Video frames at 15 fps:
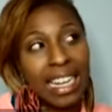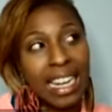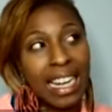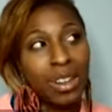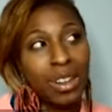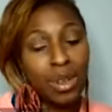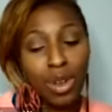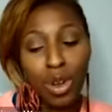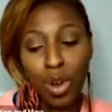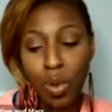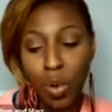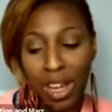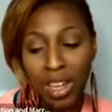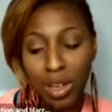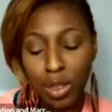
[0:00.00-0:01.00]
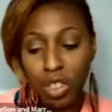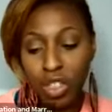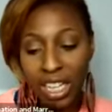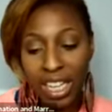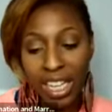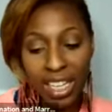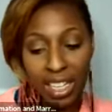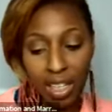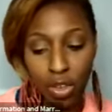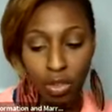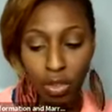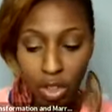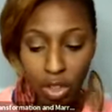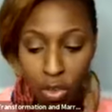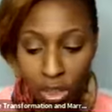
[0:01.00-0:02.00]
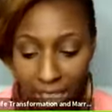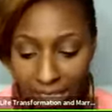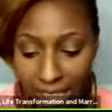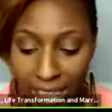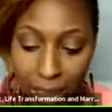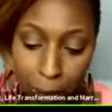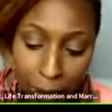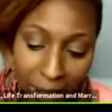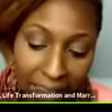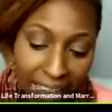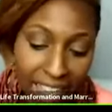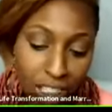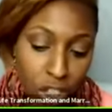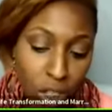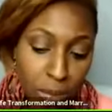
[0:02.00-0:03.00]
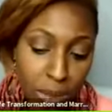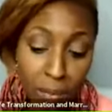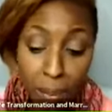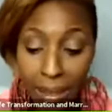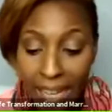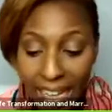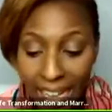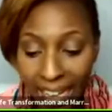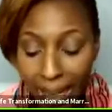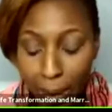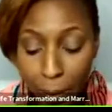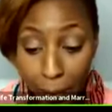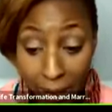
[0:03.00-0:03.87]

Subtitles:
I don't know. I know you're saying you laid out the plan in terms of plan